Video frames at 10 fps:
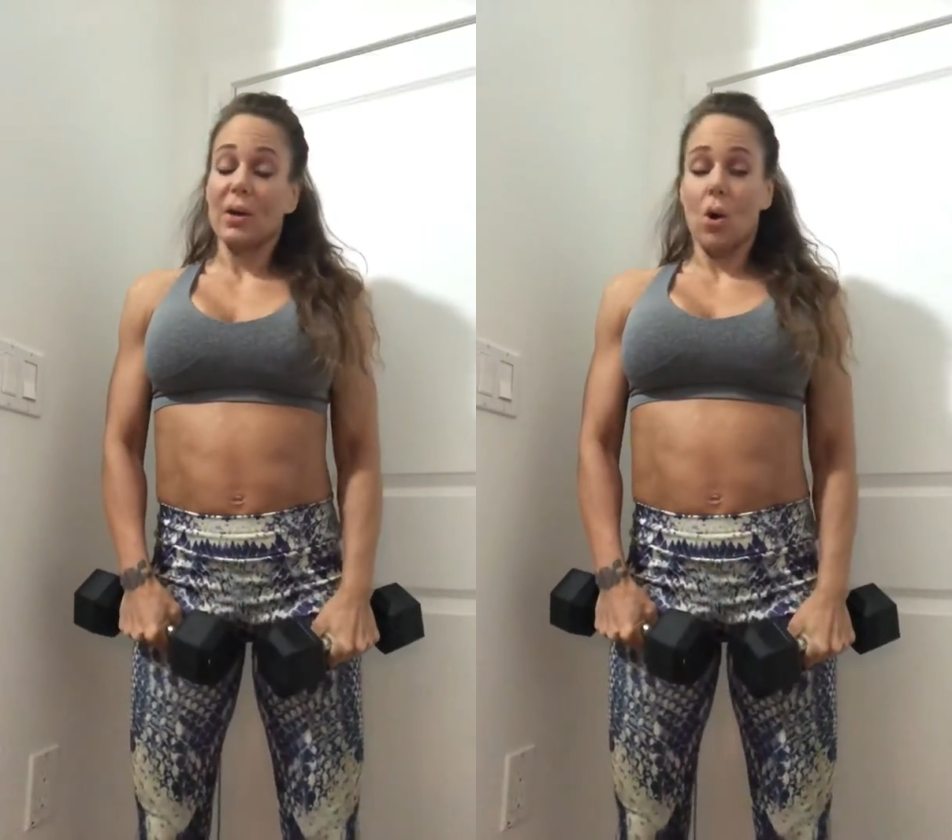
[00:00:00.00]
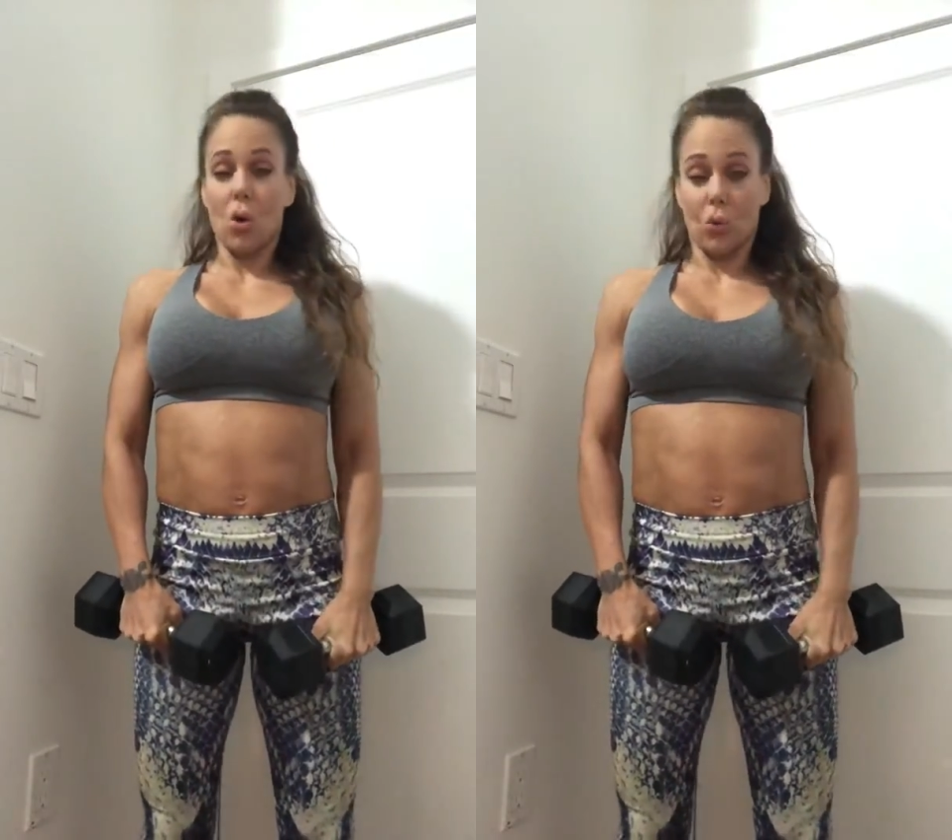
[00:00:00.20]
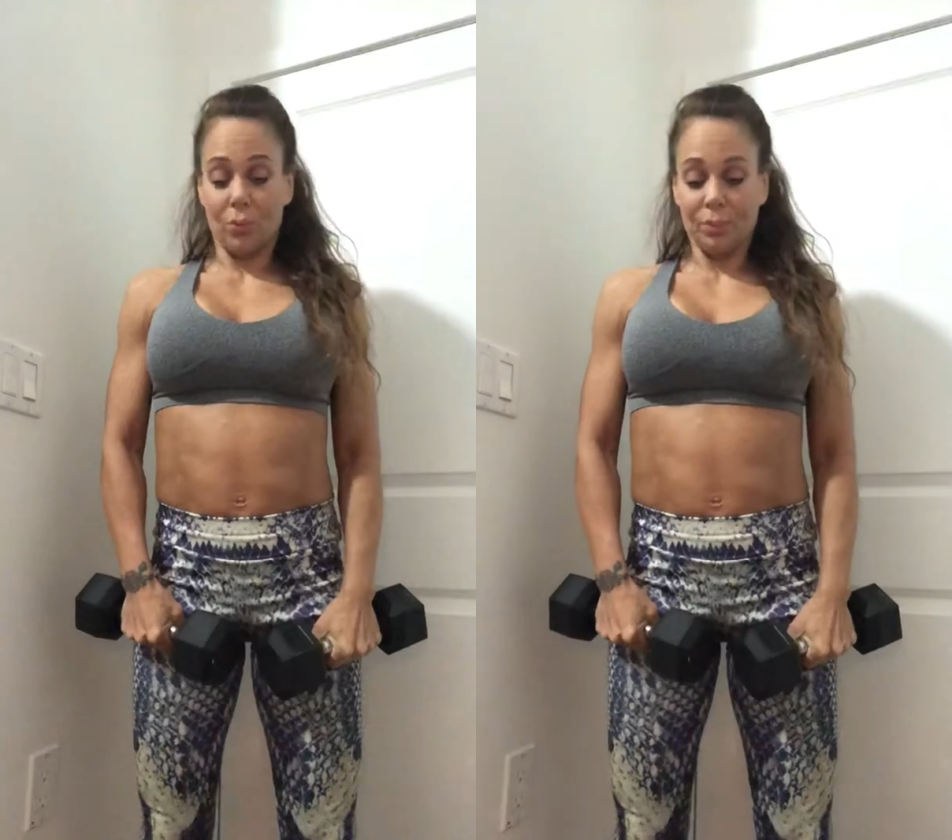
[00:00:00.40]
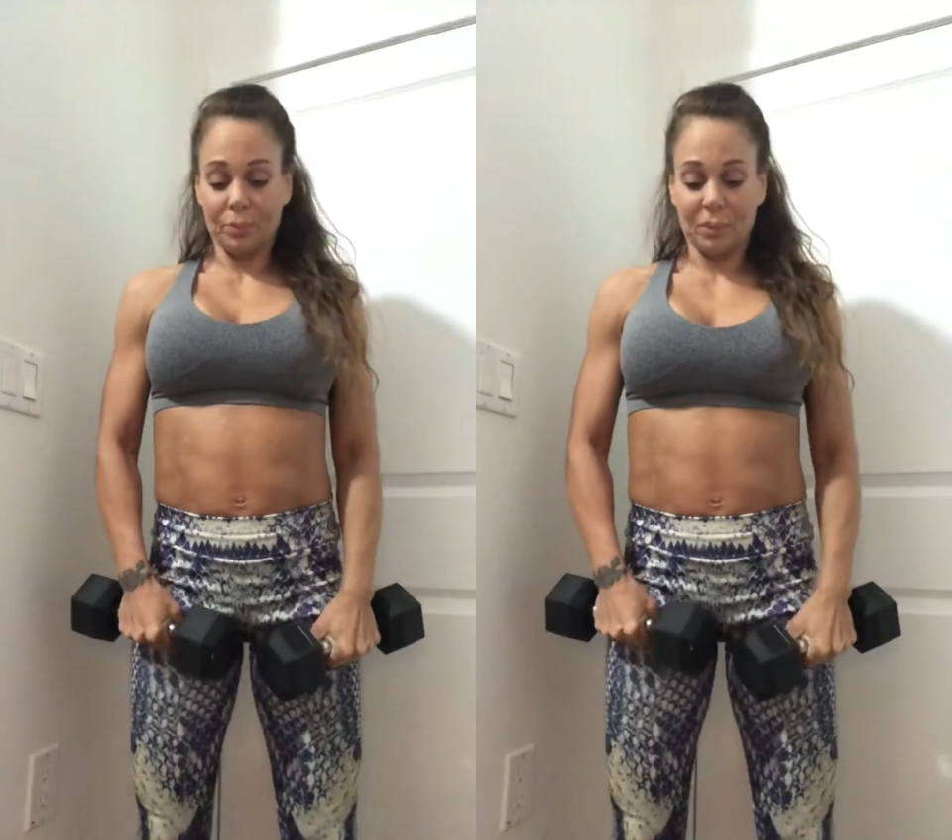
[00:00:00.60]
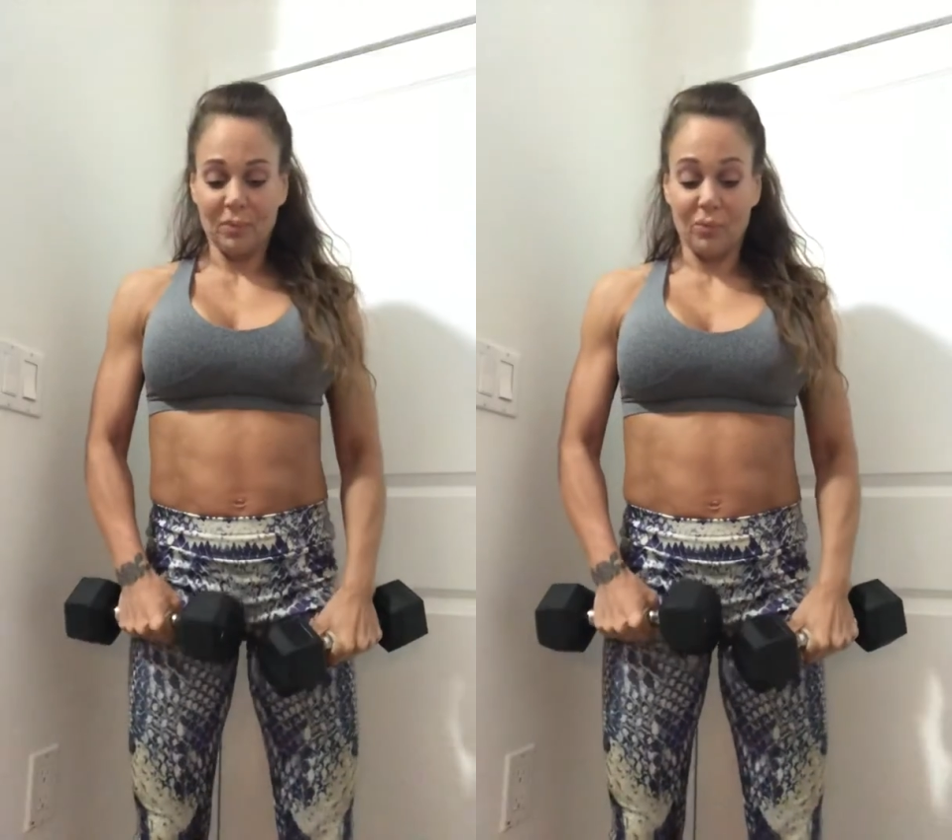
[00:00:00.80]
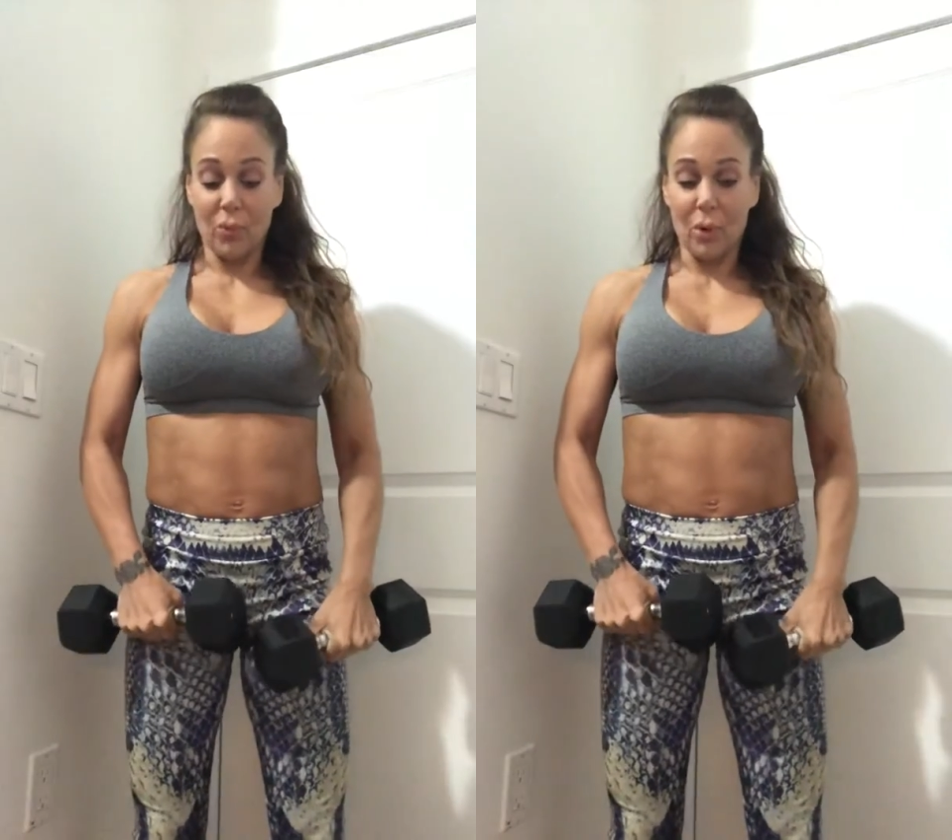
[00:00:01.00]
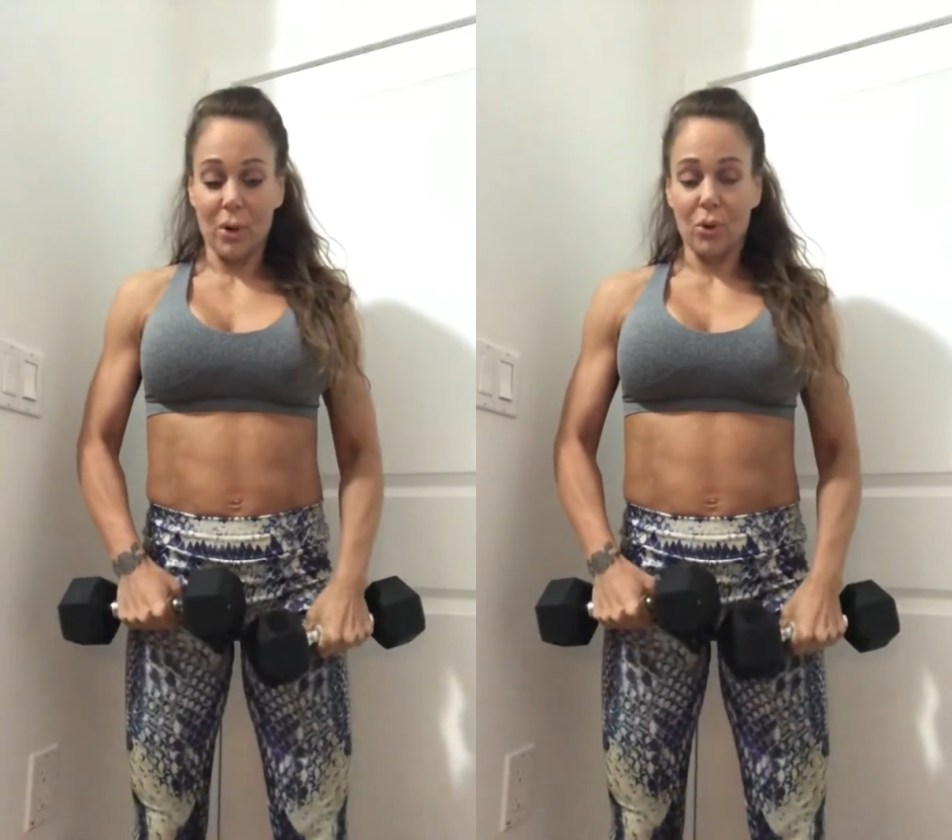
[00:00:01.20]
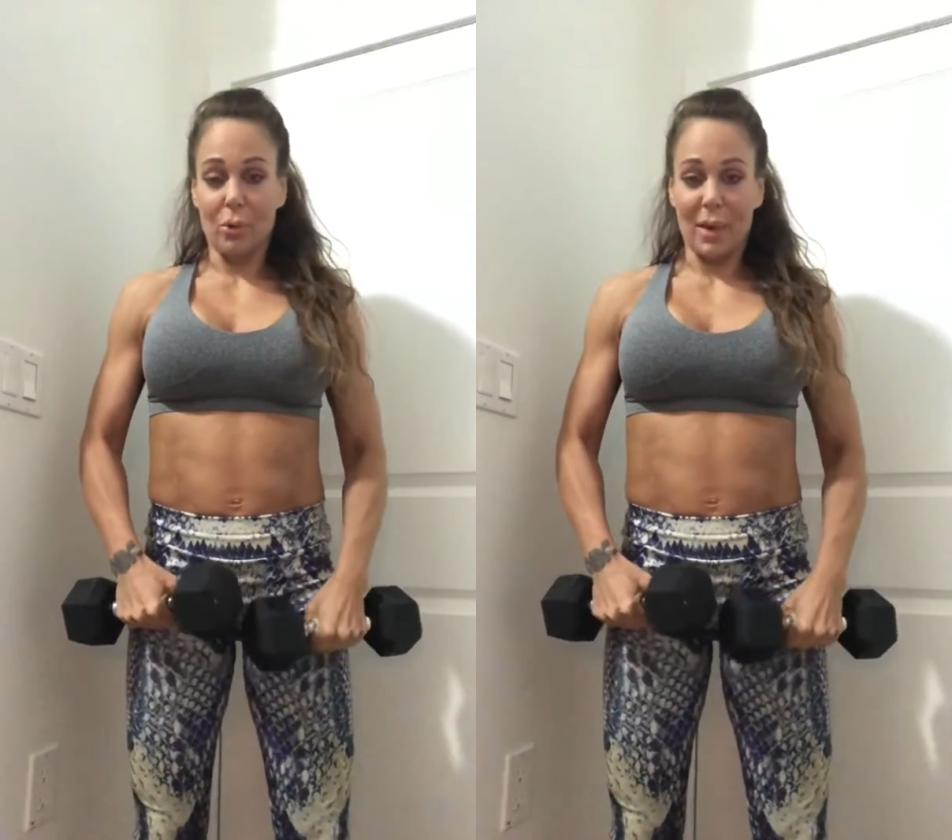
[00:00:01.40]
home for
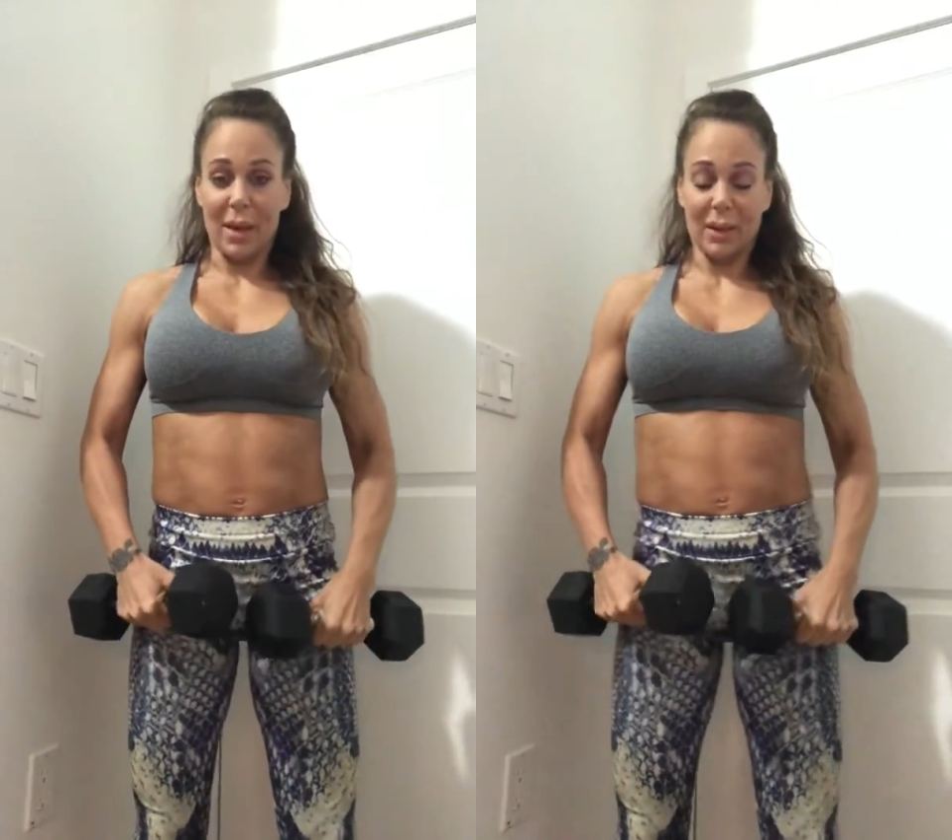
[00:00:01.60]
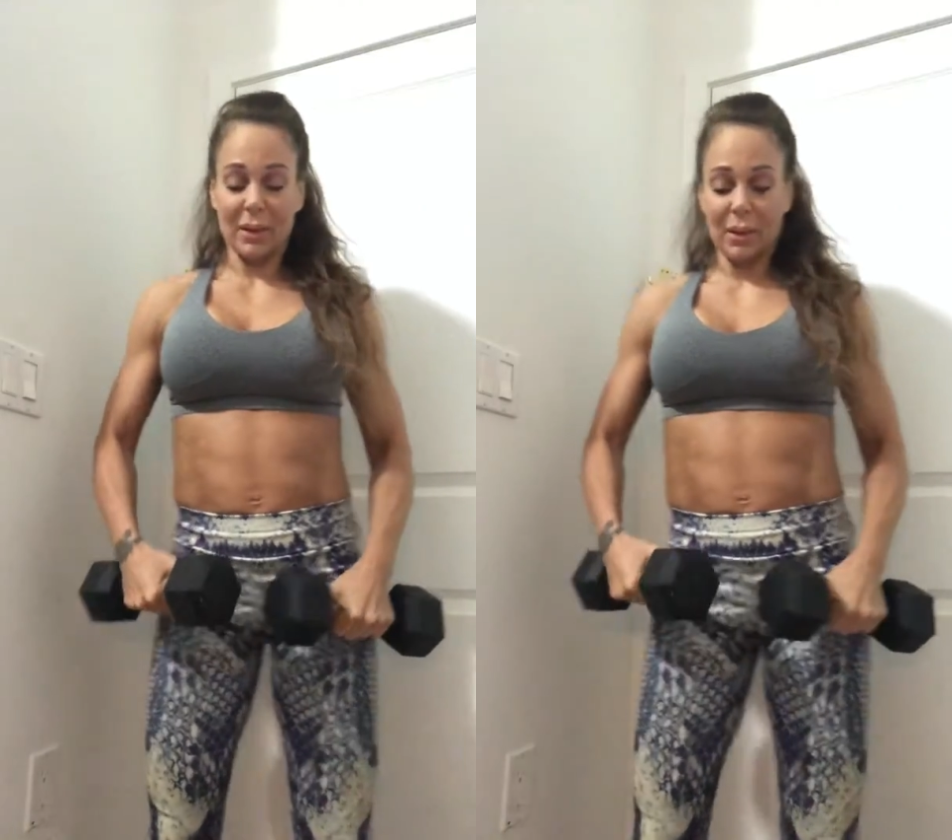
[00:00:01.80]
your back.